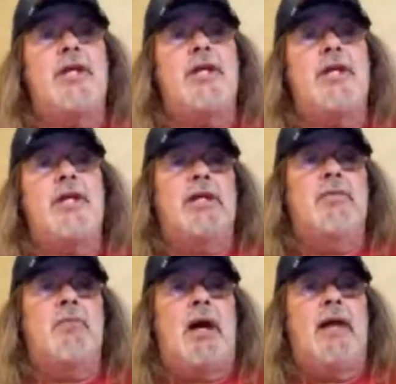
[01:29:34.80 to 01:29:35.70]
you coming
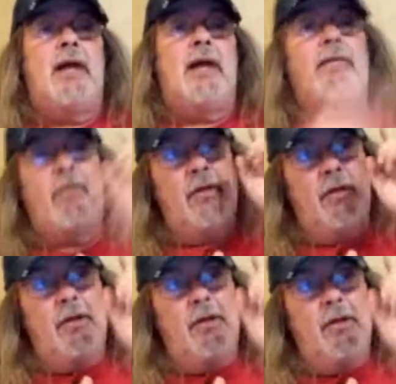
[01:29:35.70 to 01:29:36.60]
by.
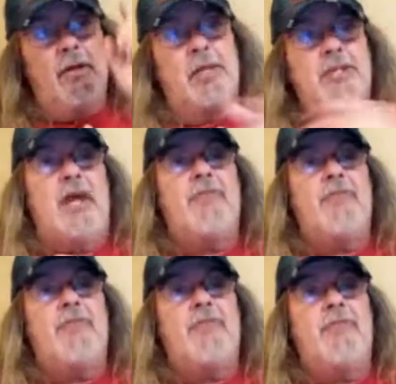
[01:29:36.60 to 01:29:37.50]
Be safe.
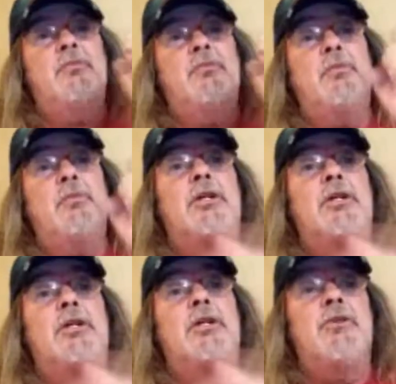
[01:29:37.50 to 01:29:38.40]
Be good to
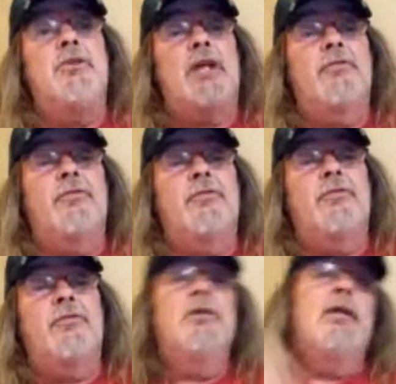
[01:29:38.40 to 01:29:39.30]
yourself.
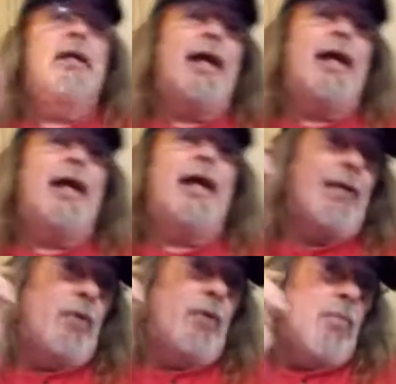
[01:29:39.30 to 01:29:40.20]
And
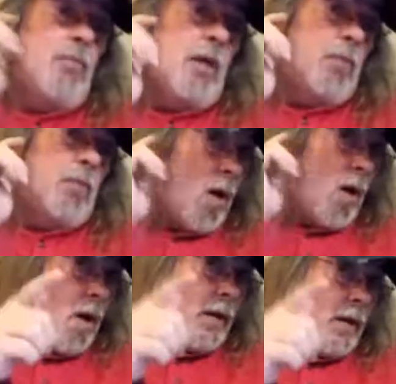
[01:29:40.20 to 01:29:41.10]
remember,
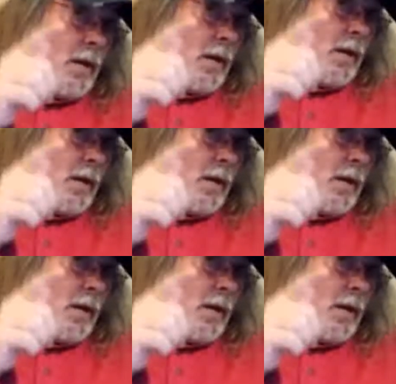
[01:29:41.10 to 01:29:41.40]
always be